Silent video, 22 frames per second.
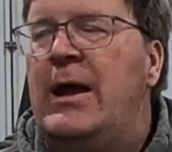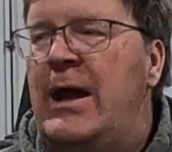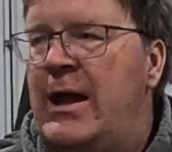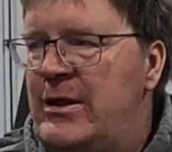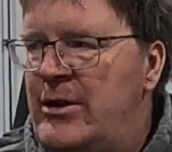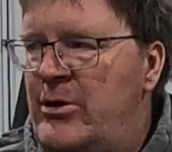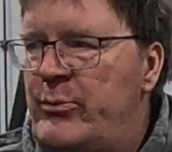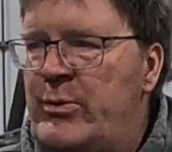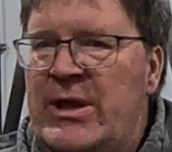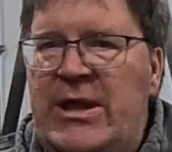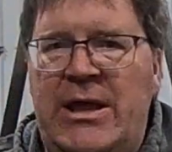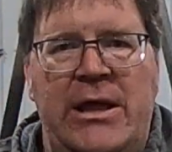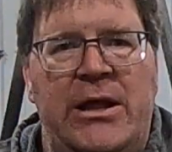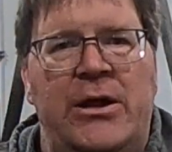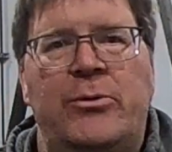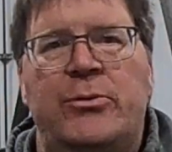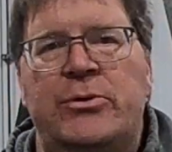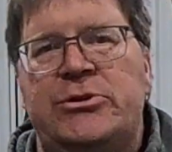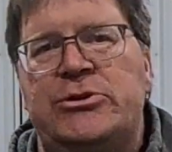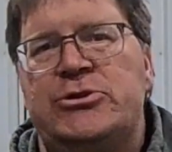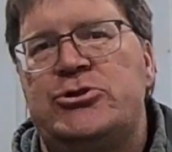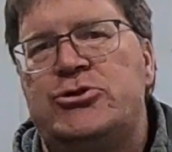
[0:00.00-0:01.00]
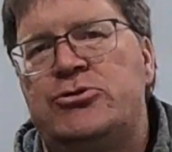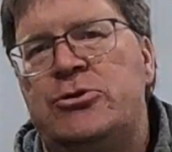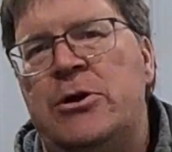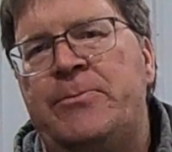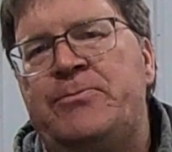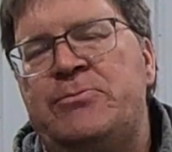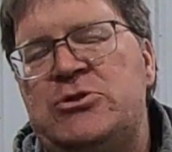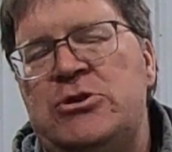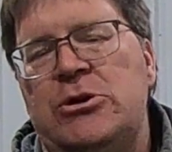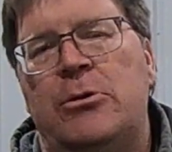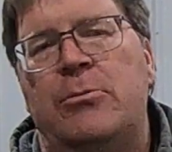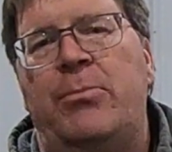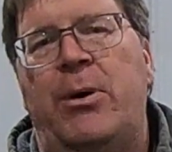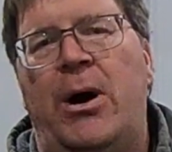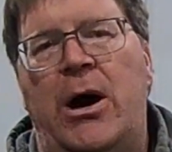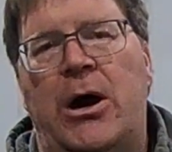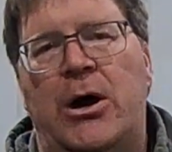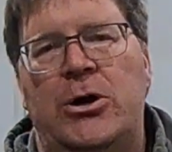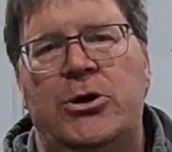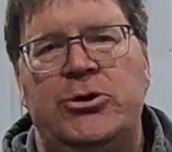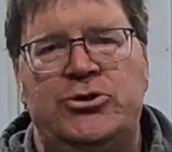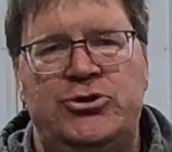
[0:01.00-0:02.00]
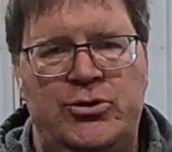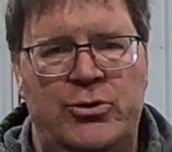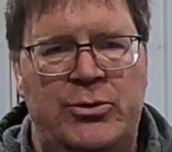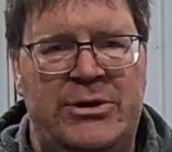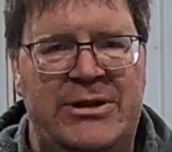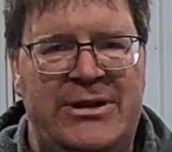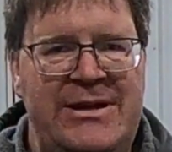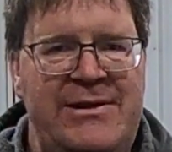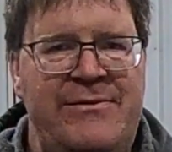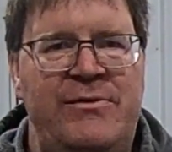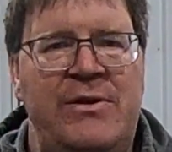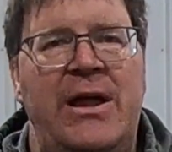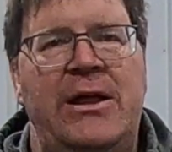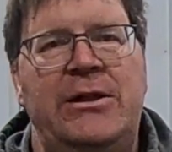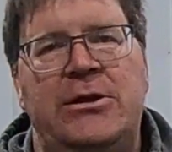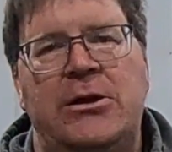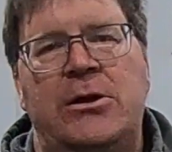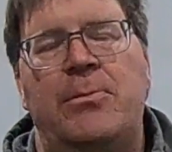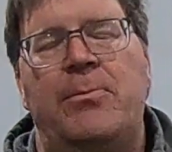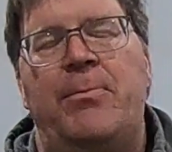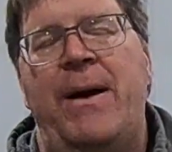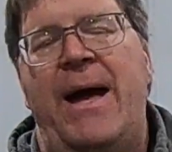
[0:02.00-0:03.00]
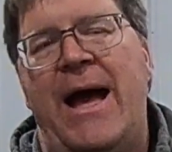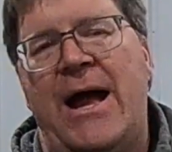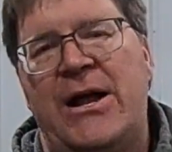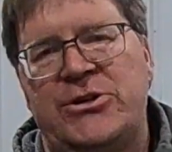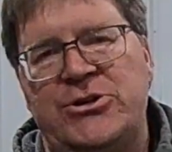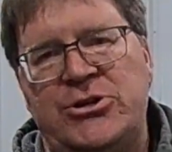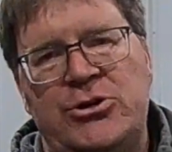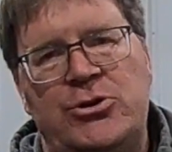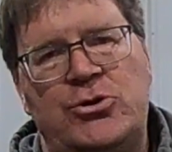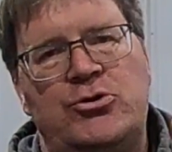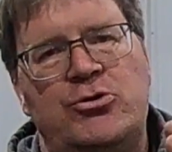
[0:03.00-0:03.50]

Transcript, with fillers: and then we hit it with the strip till bar to alleviate the compaction,